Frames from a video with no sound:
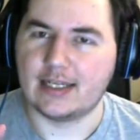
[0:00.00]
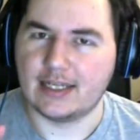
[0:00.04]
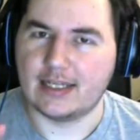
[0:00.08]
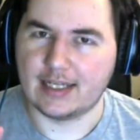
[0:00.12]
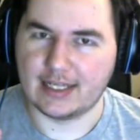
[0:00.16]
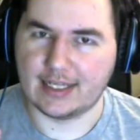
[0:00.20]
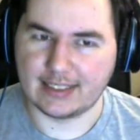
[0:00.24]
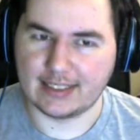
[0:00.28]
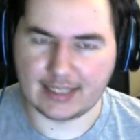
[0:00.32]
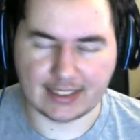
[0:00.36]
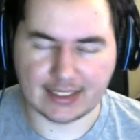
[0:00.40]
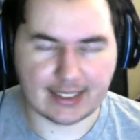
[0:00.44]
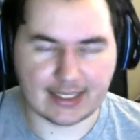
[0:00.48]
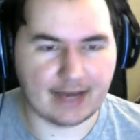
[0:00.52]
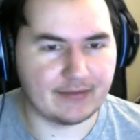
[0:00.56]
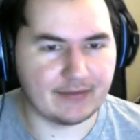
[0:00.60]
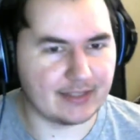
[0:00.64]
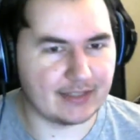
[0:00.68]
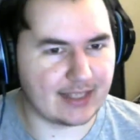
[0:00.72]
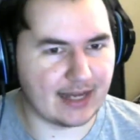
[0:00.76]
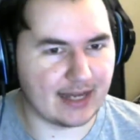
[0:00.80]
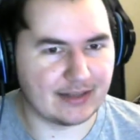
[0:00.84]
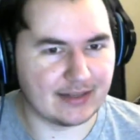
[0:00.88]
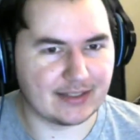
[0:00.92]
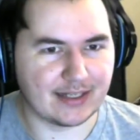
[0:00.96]
It does have its
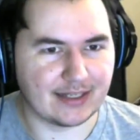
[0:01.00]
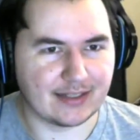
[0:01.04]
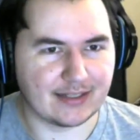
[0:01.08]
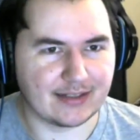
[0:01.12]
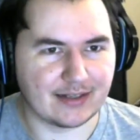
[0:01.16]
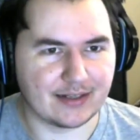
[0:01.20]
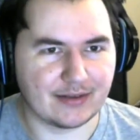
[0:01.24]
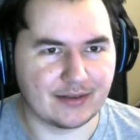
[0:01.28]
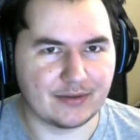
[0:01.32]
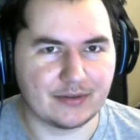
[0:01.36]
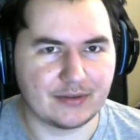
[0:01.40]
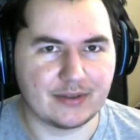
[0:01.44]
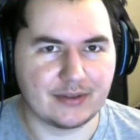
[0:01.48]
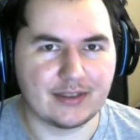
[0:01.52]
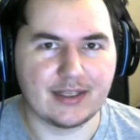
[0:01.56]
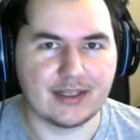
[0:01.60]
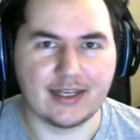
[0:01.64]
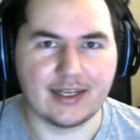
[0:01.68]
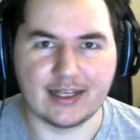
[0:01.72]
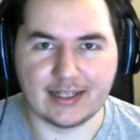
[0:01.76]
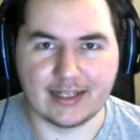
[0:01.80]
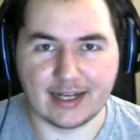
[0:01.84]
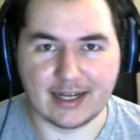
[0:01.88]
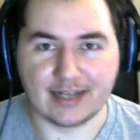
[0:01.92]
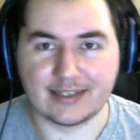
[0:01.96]
downsides though.
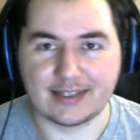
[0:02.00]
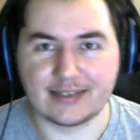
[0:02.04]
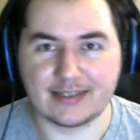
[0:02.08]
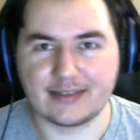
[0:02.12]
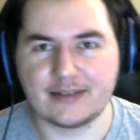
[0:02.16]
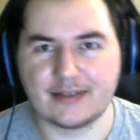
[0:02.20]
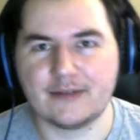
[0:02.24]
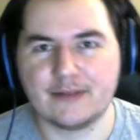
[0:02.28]
It does.